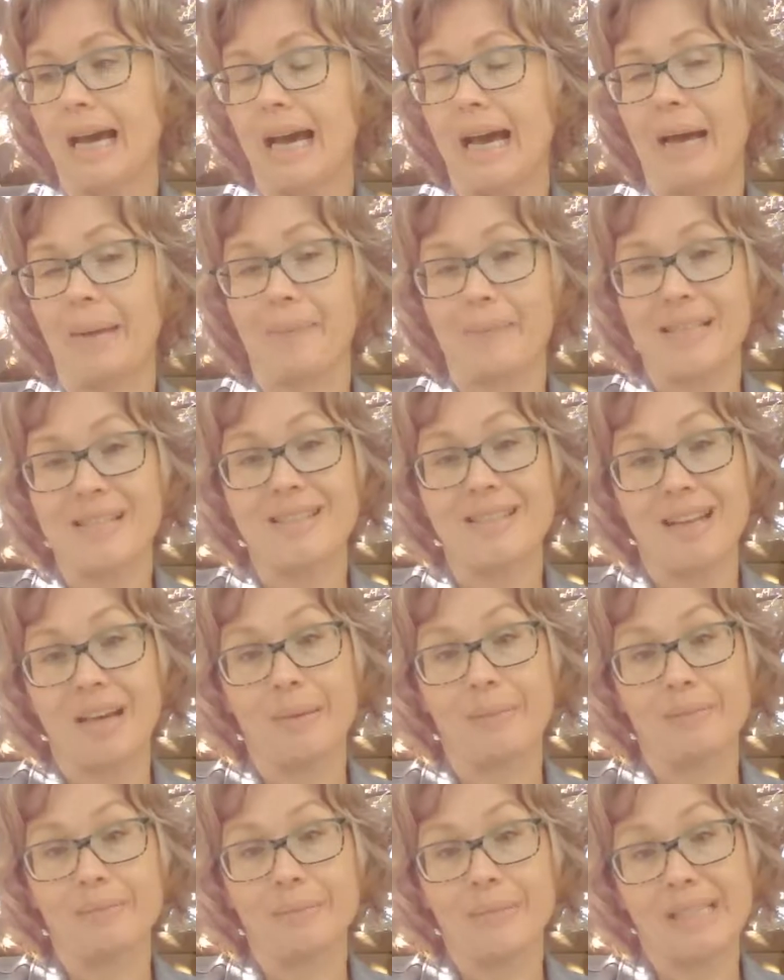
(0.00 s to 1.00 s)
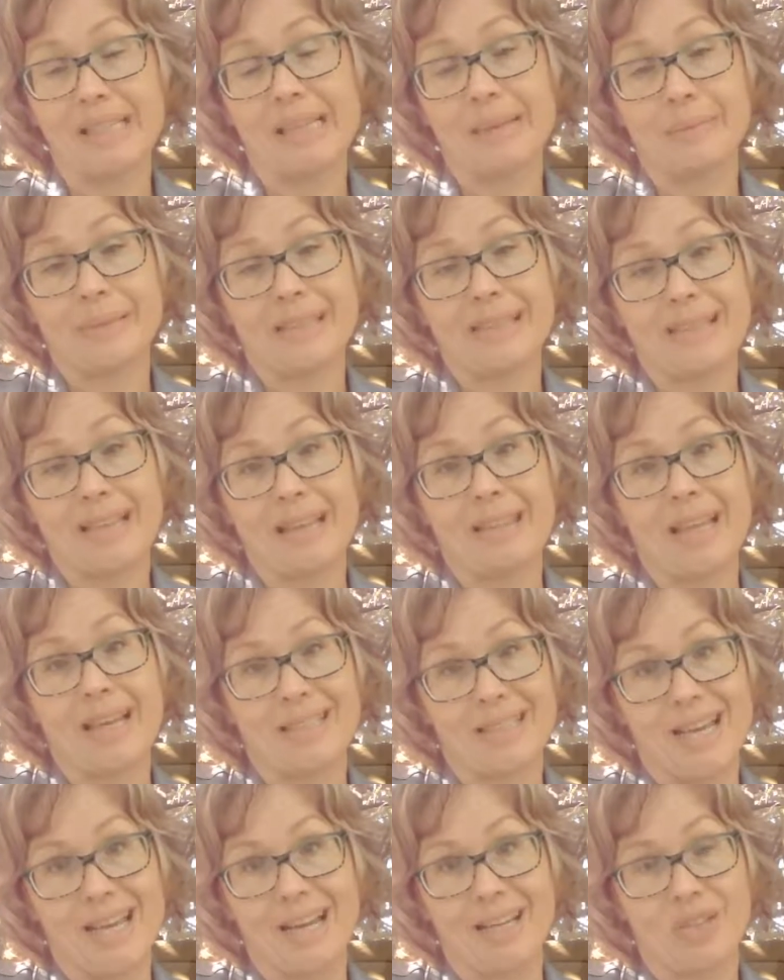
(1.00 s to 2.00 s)
I miss not being able to send
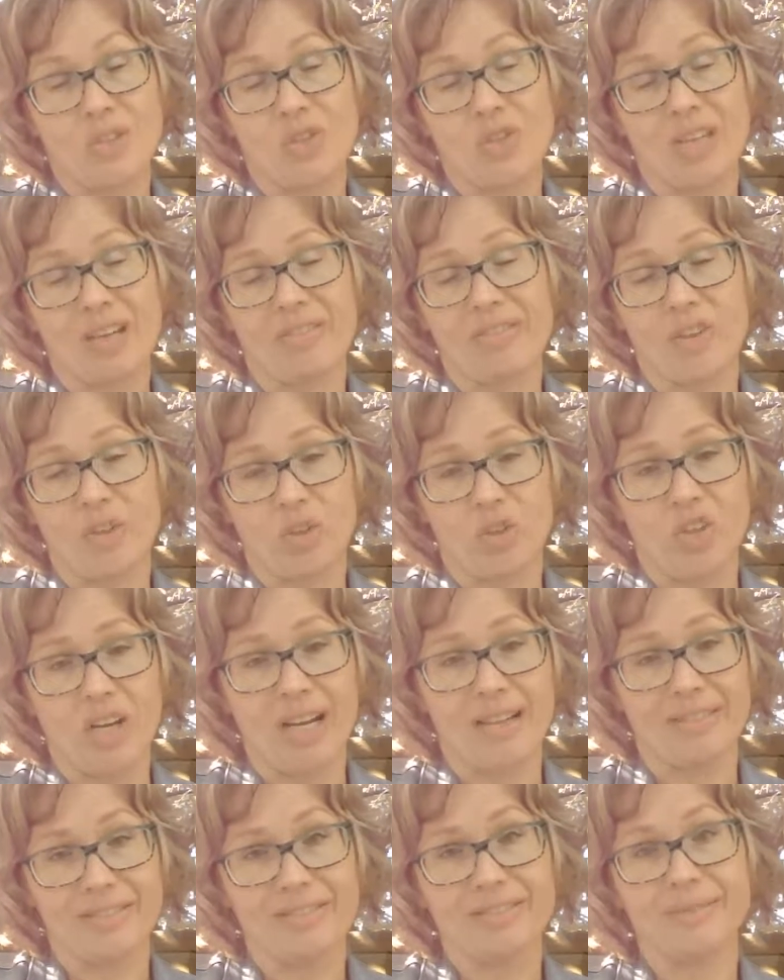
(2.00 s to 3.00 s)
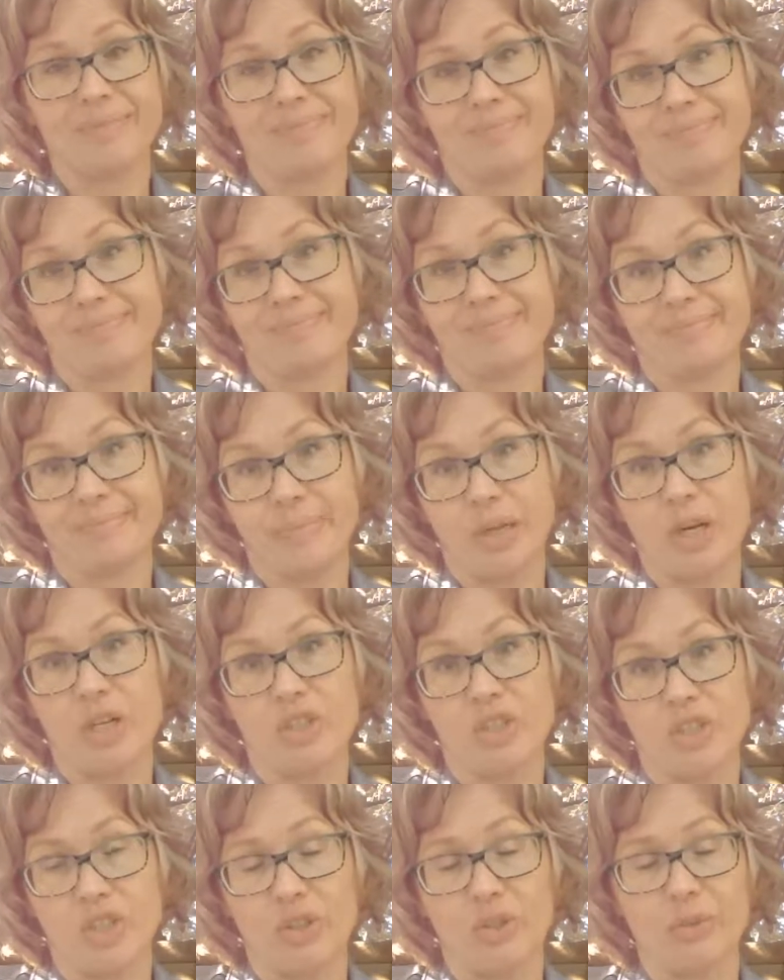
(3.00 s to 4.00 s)
that text or that photograph.
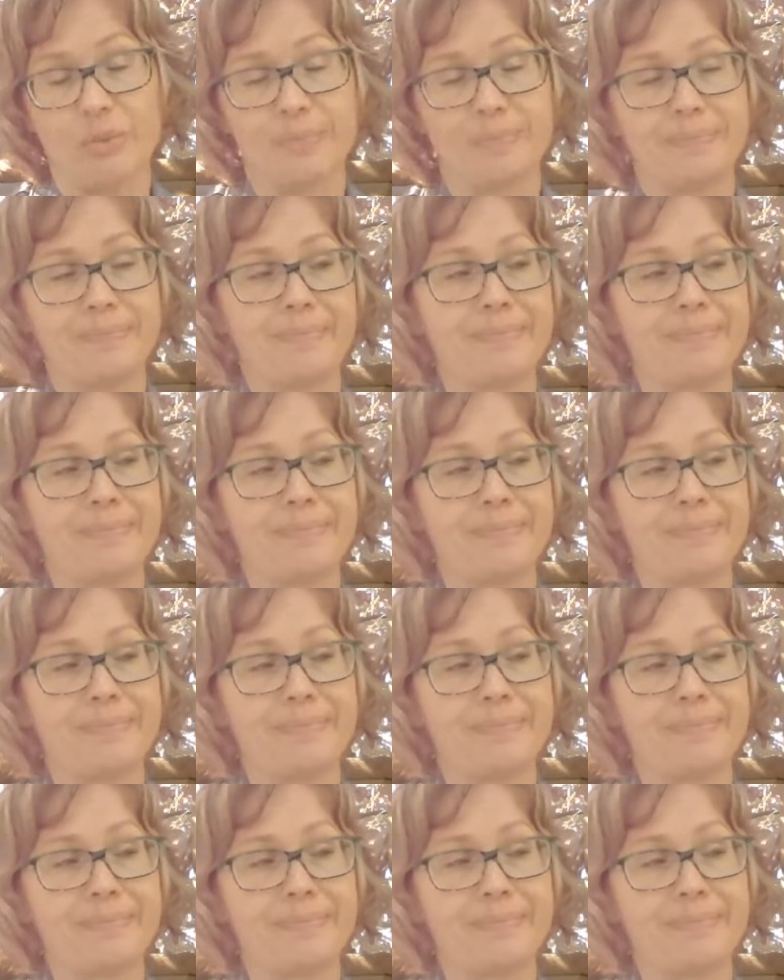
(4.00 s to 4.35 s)
Part 2.